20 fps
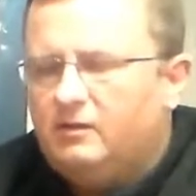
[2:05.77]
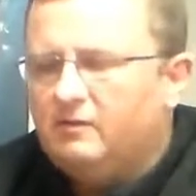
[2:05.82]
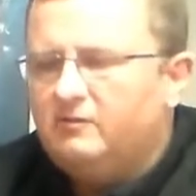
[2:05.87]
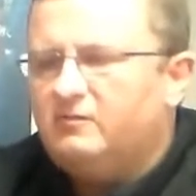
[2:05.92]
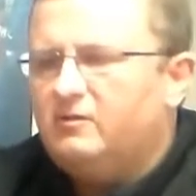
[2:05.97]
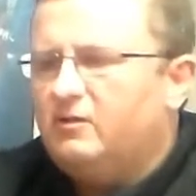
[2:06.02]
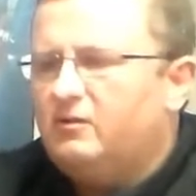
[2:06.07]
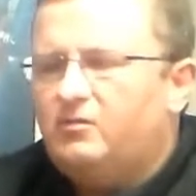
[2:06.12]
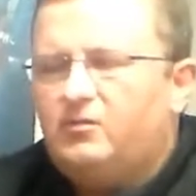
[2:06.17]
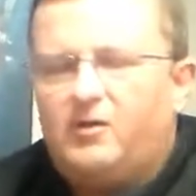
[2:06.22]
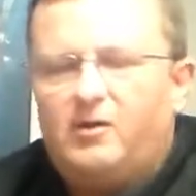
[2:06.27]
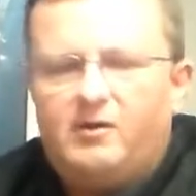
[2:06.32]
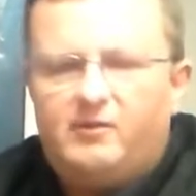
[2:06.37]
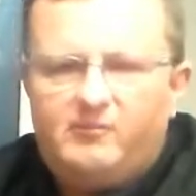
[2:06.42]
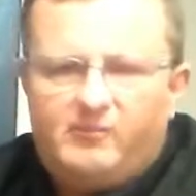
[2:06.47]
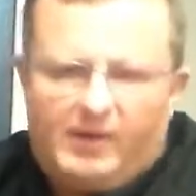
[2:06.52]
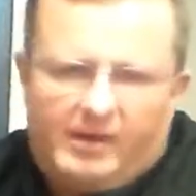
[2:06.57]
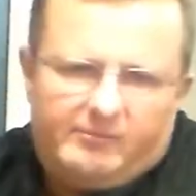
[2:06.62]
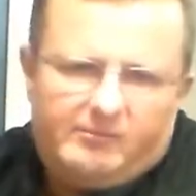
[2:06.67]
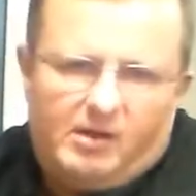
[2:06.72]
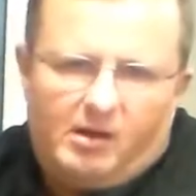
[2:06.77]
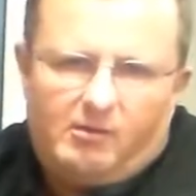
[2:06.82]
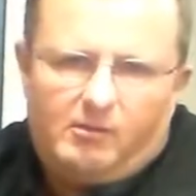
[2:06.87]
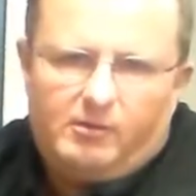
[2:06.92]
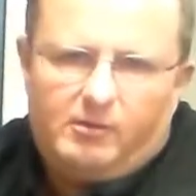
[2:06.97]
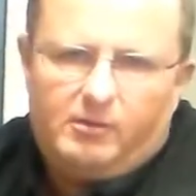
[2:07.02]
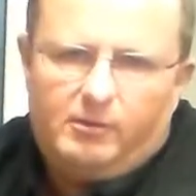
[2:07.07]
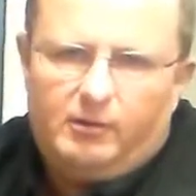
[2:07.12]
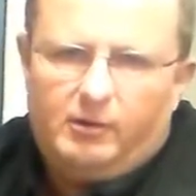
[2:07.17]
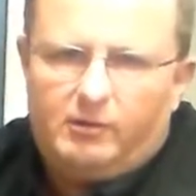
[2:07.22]
This is a
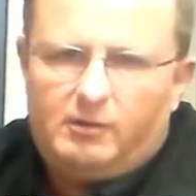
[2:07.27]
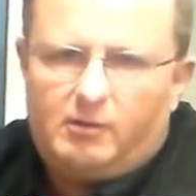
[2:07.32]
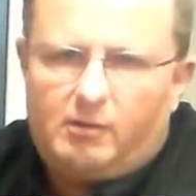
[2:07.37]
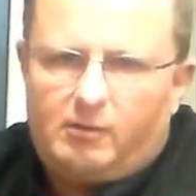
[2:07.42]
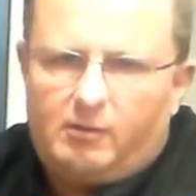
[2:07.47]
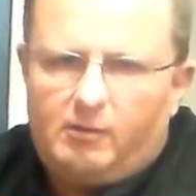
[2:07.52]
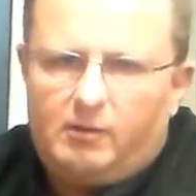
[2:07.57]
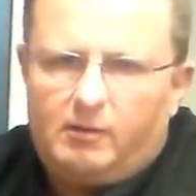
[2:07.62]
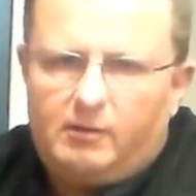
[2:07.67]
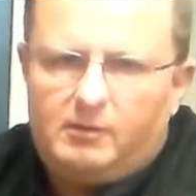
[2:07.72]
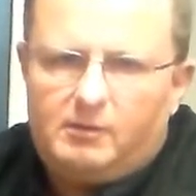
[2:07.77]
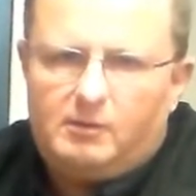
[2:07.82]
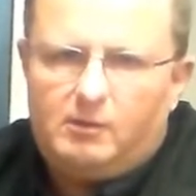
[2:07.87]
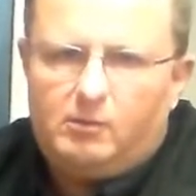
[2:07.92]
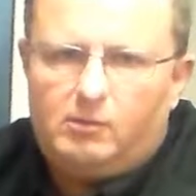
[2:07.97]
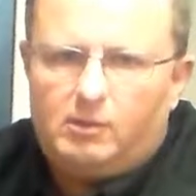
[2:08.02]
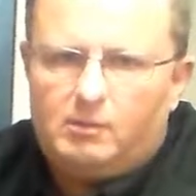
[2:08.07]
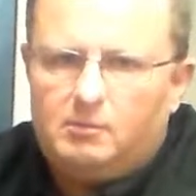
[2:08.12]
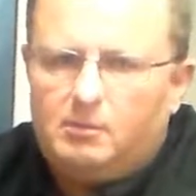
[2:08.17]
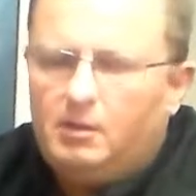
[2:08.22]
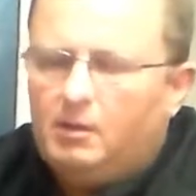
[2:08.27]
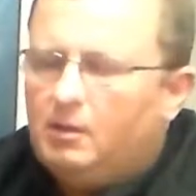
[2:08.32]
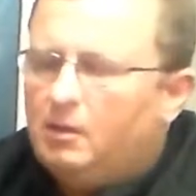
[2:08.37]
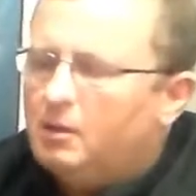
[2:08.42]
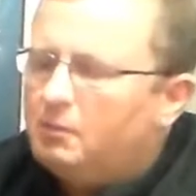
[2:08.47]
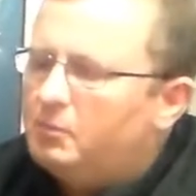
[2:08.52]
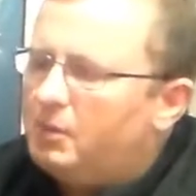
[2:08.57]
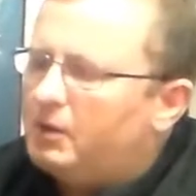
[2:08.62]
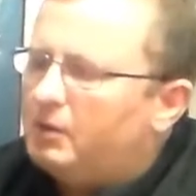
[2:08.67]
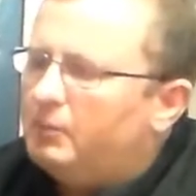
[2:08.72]
$35 hood currently. You can
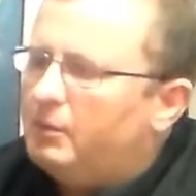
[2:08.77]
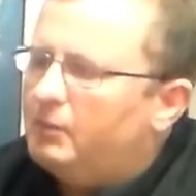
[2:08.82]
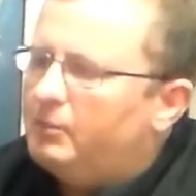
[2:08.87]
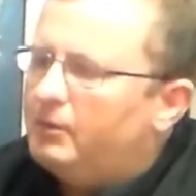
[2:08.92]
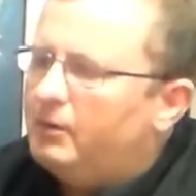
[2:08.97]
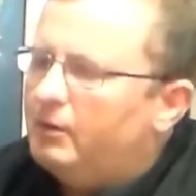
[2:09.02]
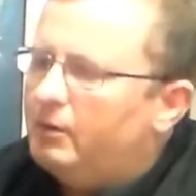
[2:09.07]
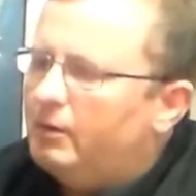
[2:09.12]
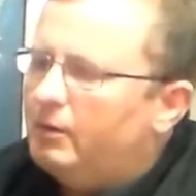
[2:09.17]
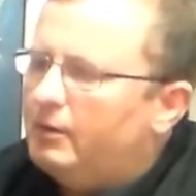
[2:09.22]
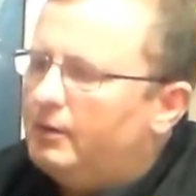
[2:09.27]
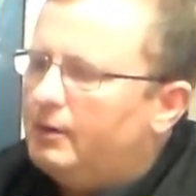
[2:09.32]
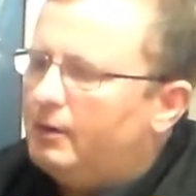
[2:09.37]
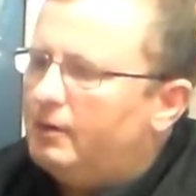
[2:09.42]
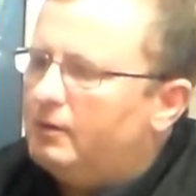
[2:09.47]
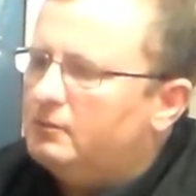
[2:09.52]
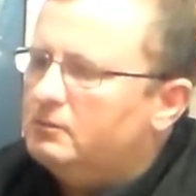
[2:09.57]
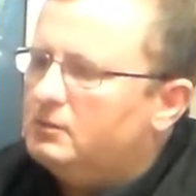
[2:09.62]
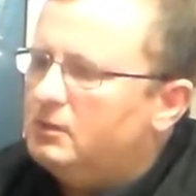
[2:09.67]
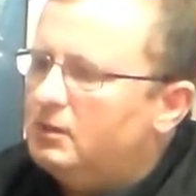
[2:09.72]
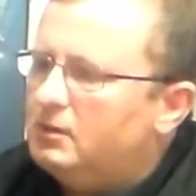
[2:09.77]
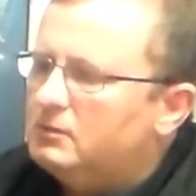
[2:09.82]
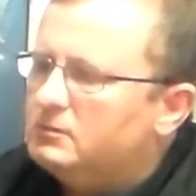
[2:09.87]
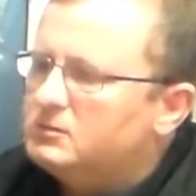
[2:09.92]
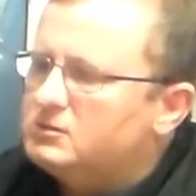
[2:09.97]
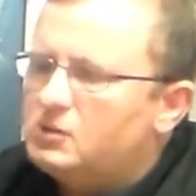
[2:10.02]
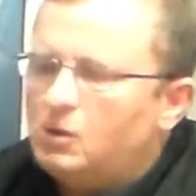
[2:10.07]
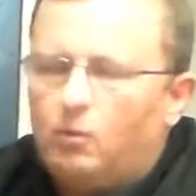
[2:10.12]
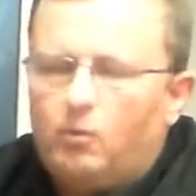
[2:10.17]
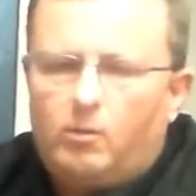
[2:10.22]
pick them up here at
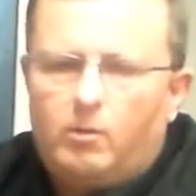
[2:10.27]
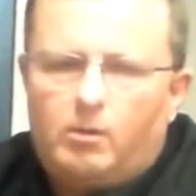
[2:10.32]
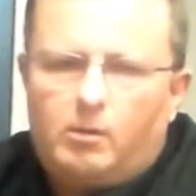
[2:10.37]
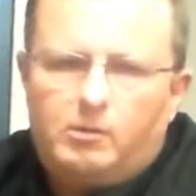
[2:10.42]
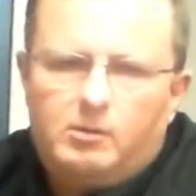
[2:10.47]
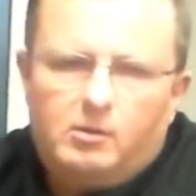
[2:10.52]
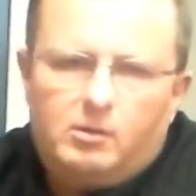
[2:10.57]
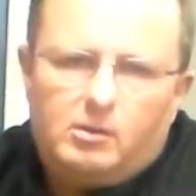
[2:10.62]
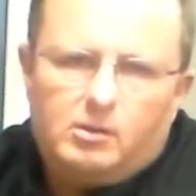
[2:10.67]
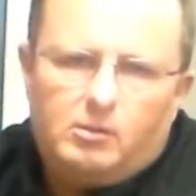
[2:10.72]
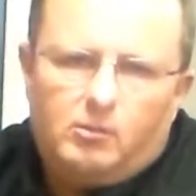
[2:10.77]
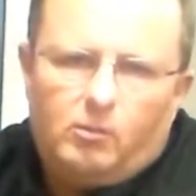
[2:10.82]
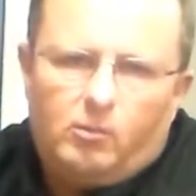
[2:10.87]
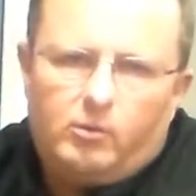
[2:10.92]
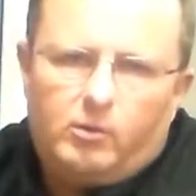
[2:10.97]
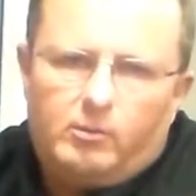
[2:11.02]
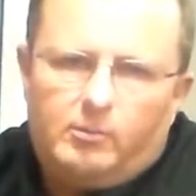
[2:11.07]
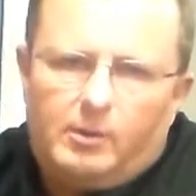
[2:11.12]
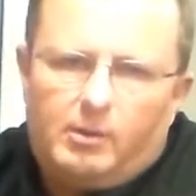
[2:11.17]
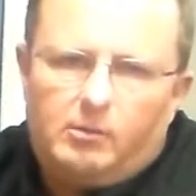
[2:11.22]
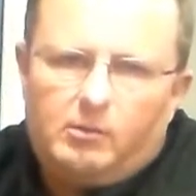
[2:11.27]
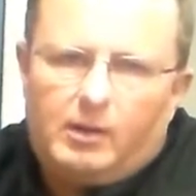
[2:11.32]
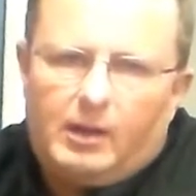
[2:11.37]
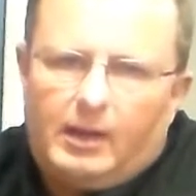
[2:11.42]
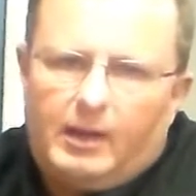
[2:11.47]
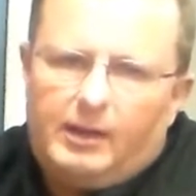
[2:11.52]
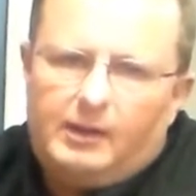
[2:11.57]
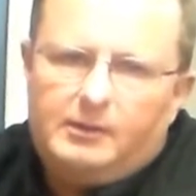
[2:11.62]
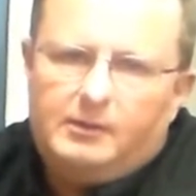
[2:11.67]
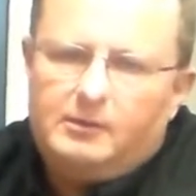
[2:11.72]
our store, or you can order them
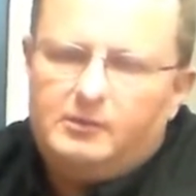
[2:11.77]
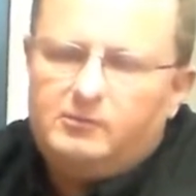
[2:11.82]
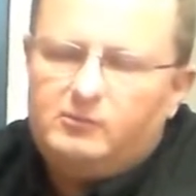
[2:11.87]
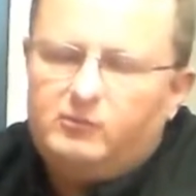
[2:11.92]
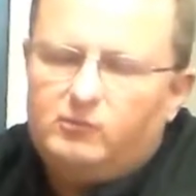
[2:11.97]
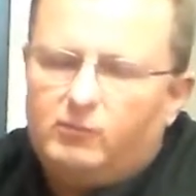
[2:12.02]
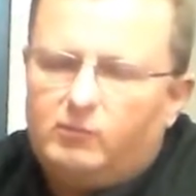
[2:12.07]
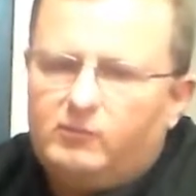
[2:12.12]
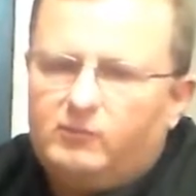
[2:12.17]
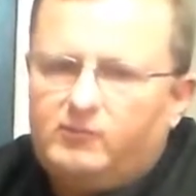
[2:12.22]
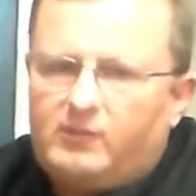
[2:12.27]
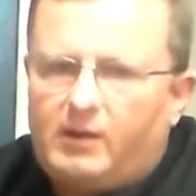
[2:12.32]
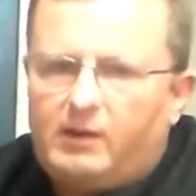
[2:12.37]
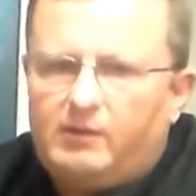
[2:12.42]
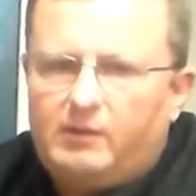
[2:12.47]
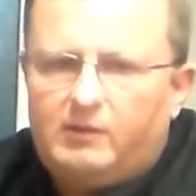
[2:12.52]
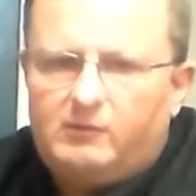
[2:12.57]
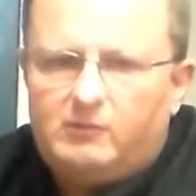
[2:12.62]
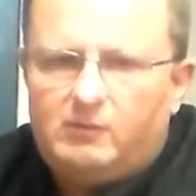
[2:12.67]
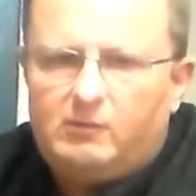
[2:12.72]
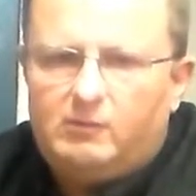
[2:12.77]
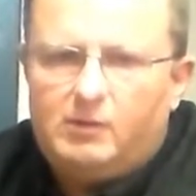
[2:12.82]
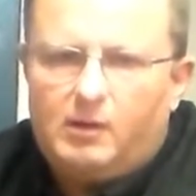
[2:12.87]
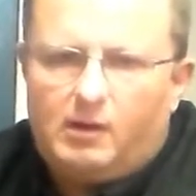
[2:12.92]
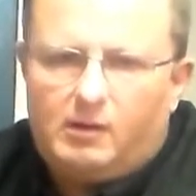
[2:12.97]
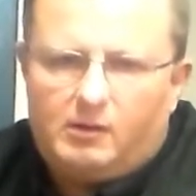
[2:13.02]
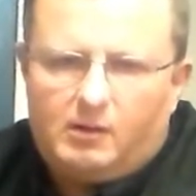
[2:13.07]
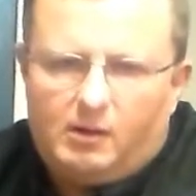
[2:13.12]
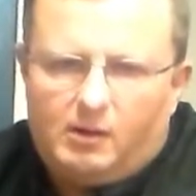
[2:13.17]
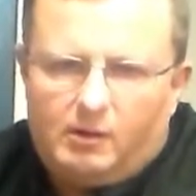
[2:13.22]
online at
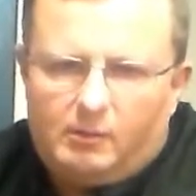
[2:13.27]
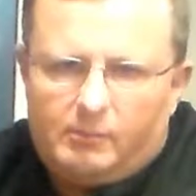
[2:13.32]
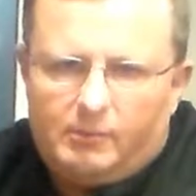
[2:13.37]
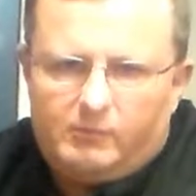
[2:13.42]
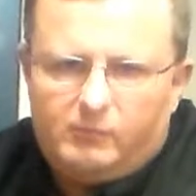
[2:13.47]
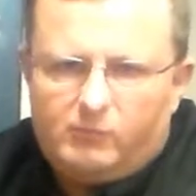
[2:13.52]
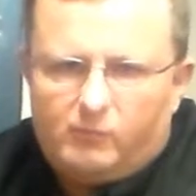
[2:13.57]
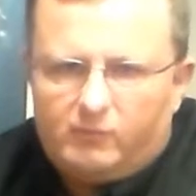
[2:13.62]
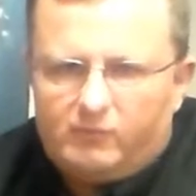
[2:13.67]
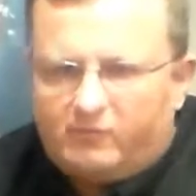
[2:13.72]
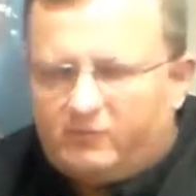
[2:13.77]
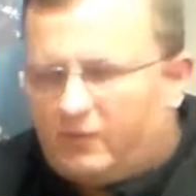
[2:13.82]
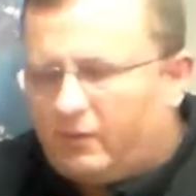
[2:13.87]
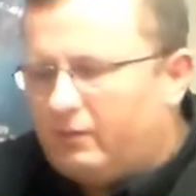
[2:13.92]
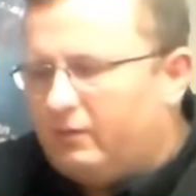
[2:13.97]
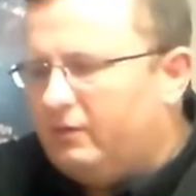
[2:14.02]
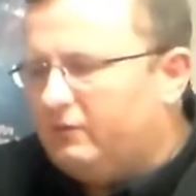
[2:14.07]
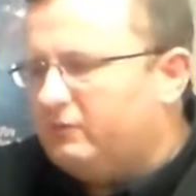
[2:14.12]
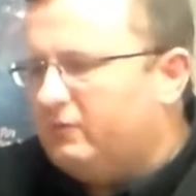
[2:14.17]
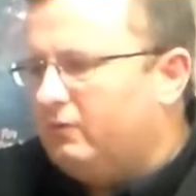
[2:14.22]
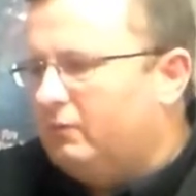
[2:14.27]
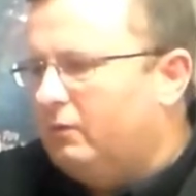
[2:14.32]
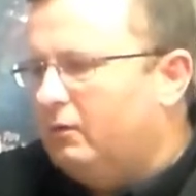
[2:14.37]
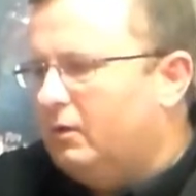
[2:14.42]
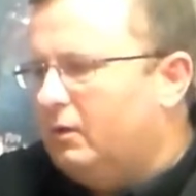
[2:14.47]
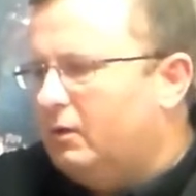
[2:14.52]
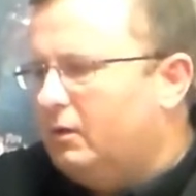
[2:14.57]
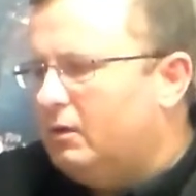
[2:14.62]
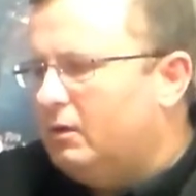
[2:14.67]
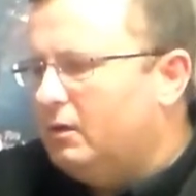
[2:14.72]
georgiafirerescue.com or
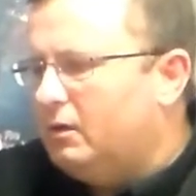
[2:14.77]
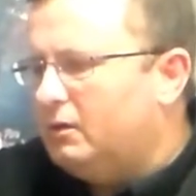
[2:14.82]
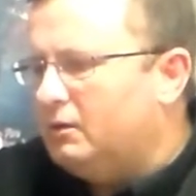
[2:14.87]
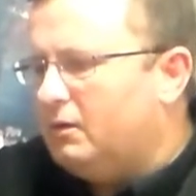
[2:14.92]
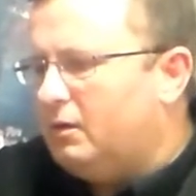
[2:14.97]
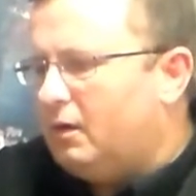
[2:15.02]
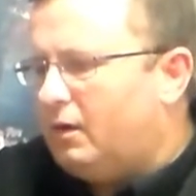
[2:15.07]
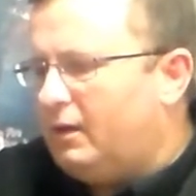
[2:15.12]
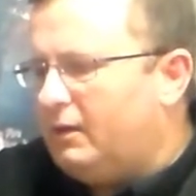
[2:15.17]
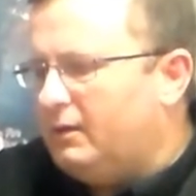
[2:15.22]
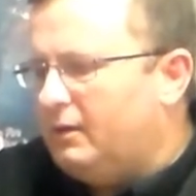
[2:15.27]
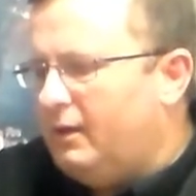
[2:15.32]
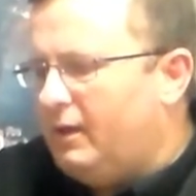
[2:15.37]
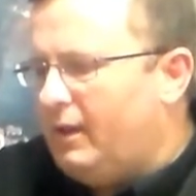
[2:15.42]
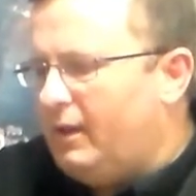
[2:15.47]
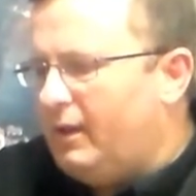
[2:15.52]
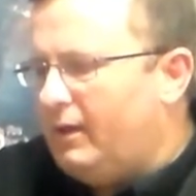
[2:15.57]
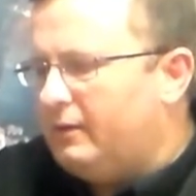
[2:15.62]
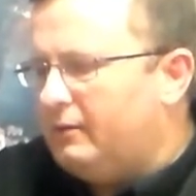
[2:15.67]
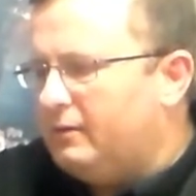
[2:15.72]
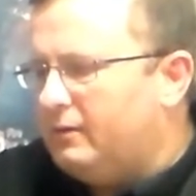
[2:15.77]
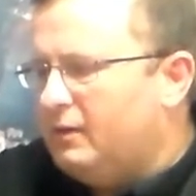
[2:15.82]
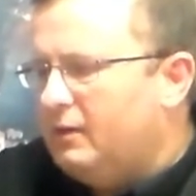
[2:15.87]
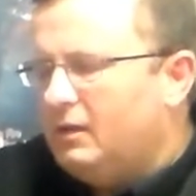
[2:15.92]
georgiafirerescue.net.